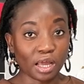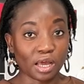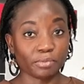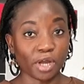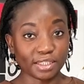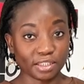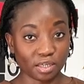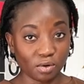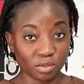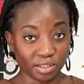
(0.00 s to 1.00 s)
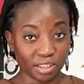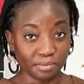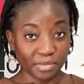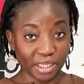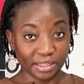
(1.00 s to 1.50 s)
I'm going to coat
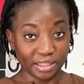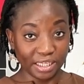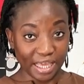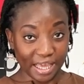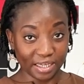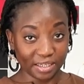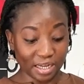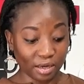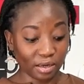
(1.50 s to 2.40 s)
them in the egg now,